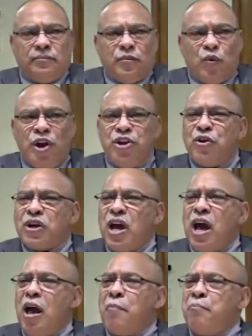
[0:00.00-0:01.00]
When you
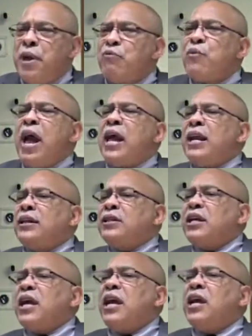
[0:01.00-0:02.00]
come, be ready to
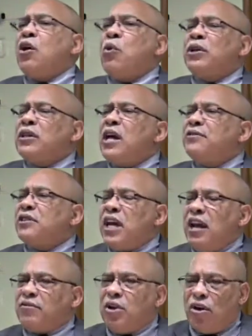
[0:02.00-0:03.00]
hear what thus
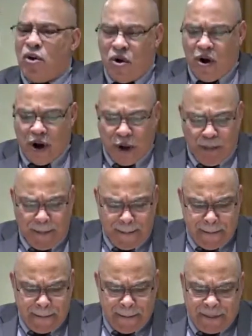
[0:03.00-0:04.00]
saith the Lord
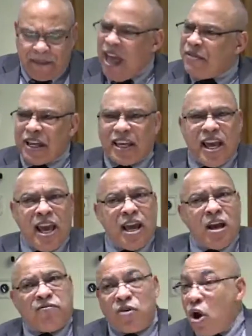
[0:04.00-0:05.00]
and the King
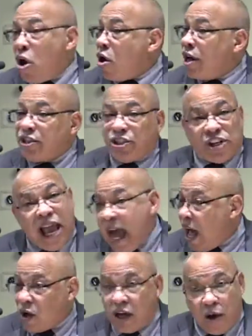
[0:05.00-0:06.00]
of glory
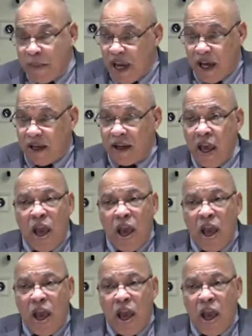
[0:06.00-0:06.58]
shall come in.